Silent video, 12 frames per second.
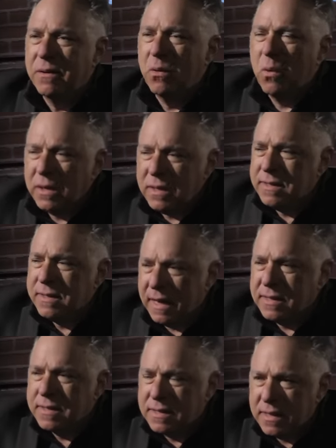What does
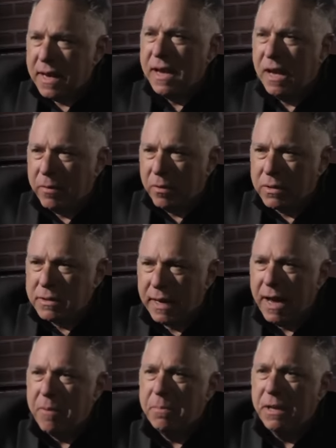that say about what's
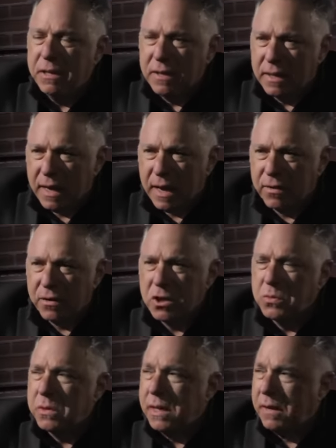happening to the Catholic
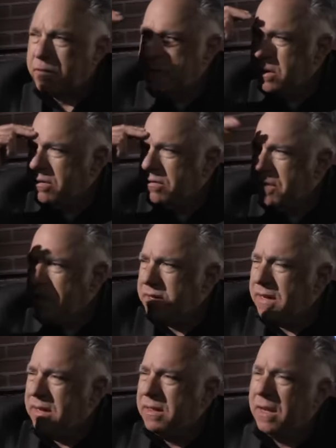Church when they have to start
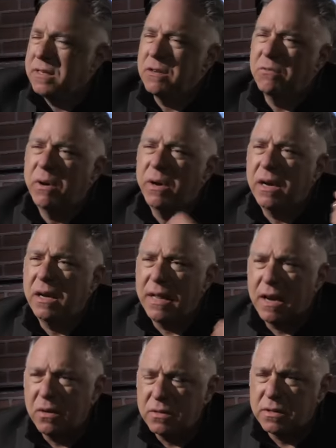inventing things and wearing
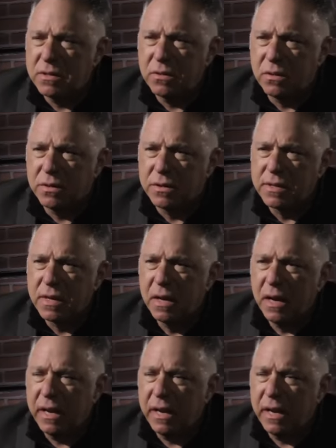clown stoles